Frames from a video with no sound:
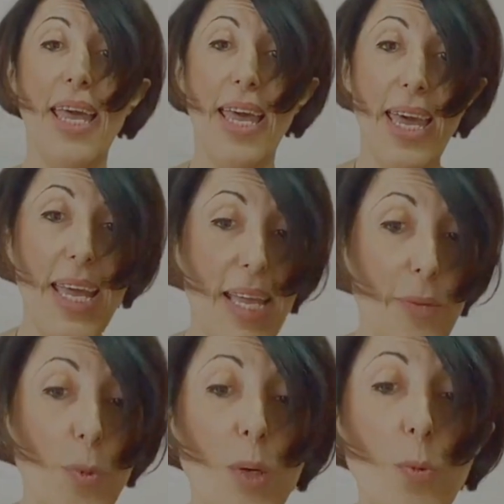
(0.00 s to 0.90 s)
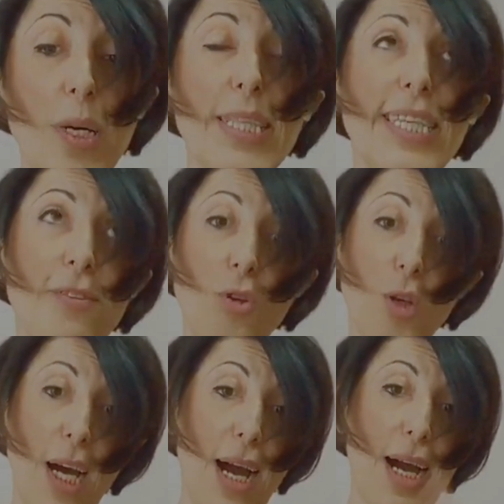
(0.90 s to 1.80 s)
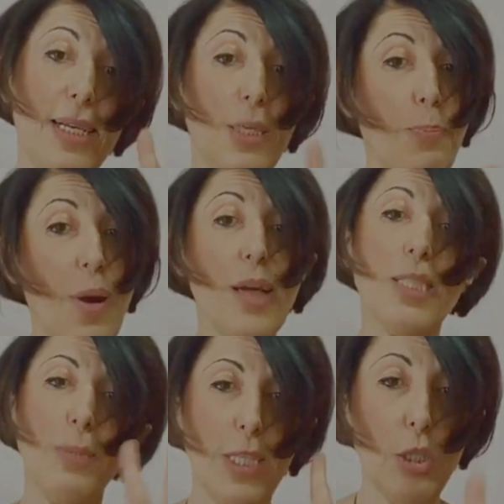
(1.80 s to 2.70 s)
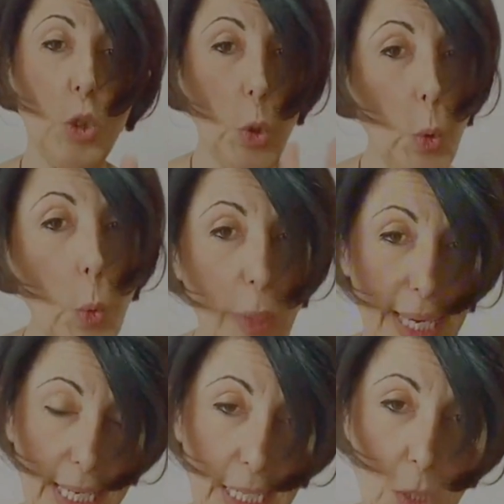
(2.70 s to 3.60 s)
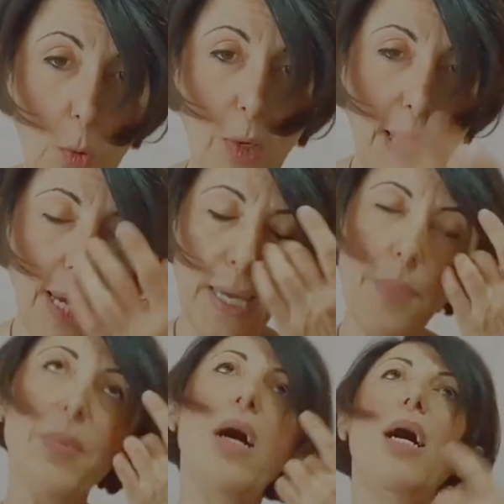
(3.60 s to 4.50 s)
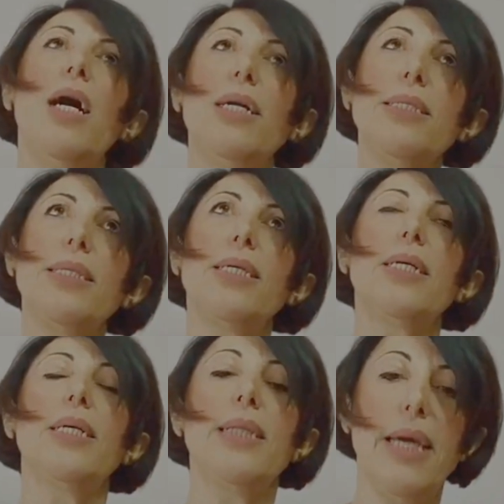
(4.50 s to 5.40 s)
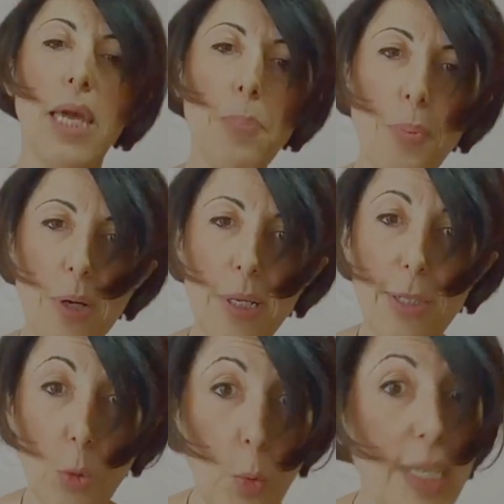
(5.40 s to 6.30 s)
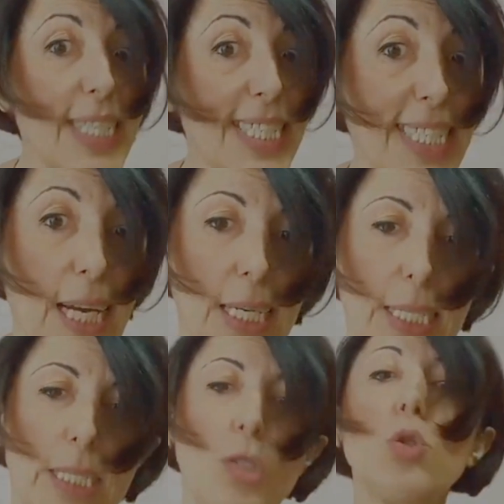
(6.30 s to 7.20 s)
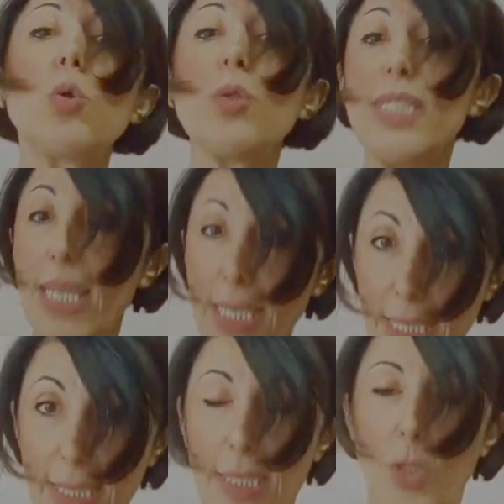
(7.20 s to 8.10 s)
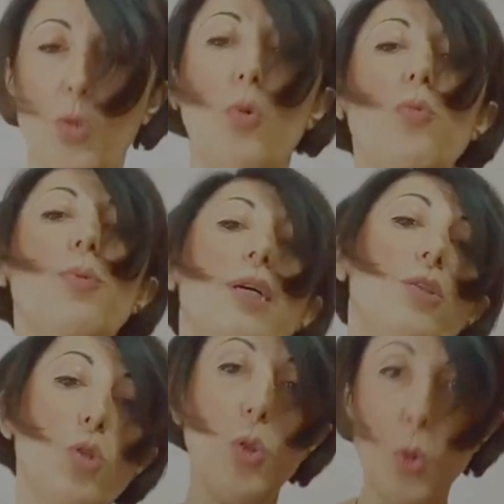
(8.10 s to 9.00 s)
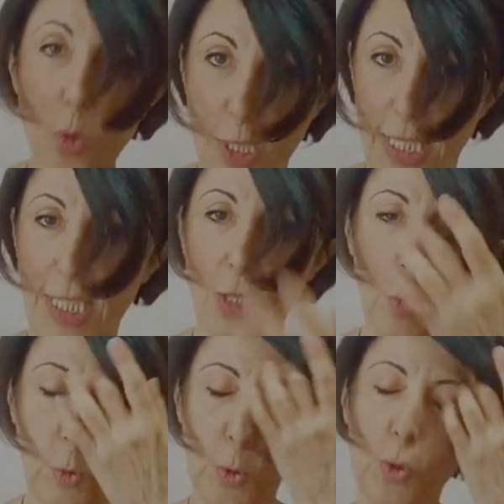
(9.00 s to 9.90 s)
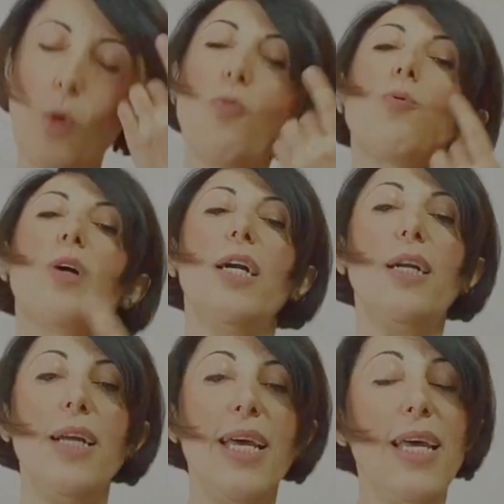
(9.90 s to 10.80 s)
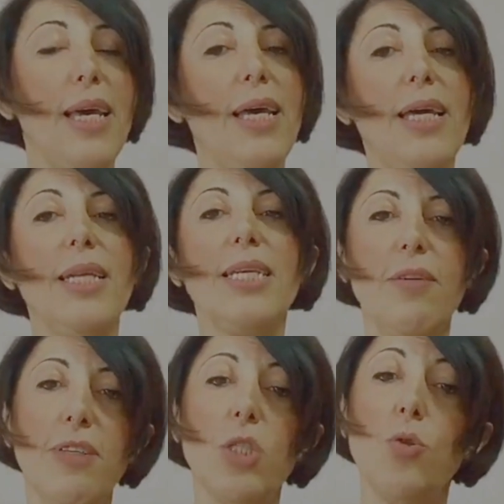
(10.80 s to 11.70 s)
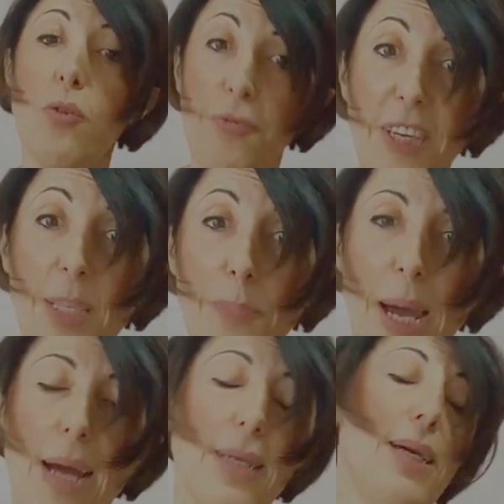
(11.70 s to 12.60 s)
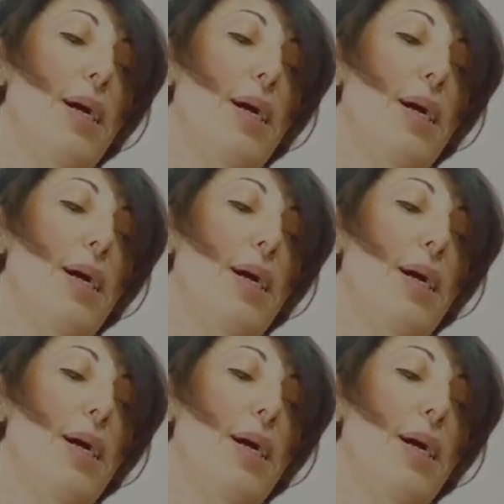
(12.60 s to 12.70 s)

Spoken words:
And we will give you guys approximately 2 weeks, okay, until April 22nd to test this software, to use this new software and give us your feedback.